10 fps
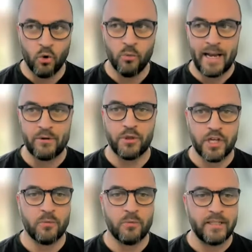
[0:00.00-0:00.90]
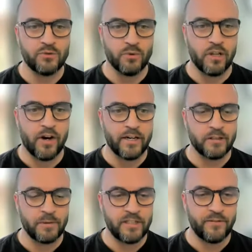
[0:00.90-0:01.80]
all manual therapies rely on
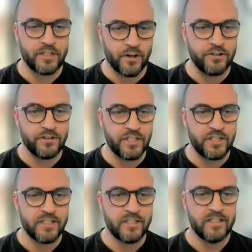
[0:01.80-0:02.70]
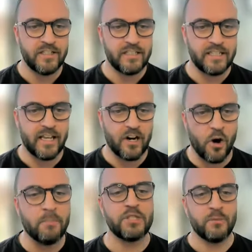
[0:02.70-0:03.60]
a specific dosage to get
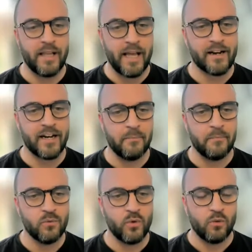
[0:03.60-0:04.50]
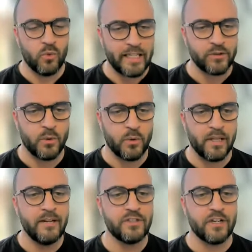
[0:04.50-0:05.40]
an optimal outcome. Well, at least we
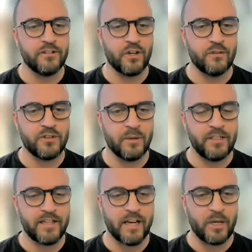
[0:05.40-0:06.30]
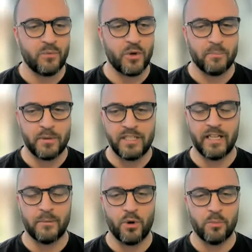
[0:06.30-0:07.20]
believe so. So if somebody's coming with a
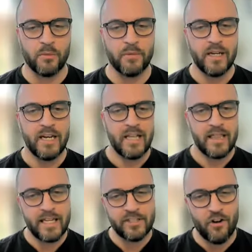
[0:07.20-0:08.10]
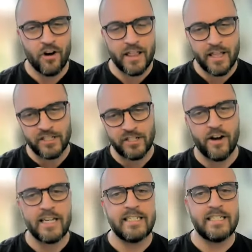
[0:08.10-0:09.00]
particular problem, there's, there's an
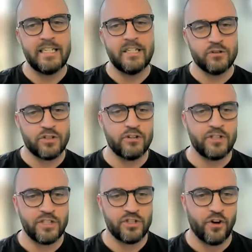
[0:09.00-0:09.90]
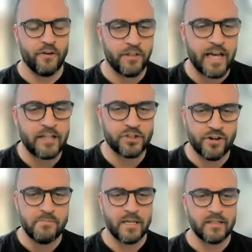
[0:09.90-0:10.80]
ideal dosage of that
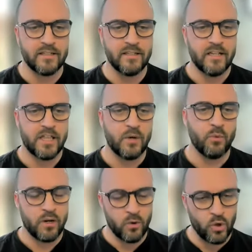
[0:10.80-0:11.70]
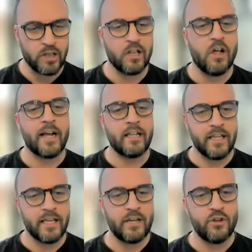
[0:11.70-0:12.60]
treatment that would
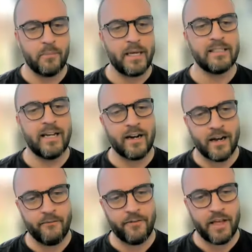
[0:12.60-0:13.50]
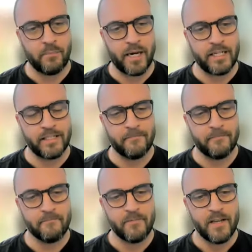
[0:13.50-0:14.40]
likely get you the best outcome for that patient.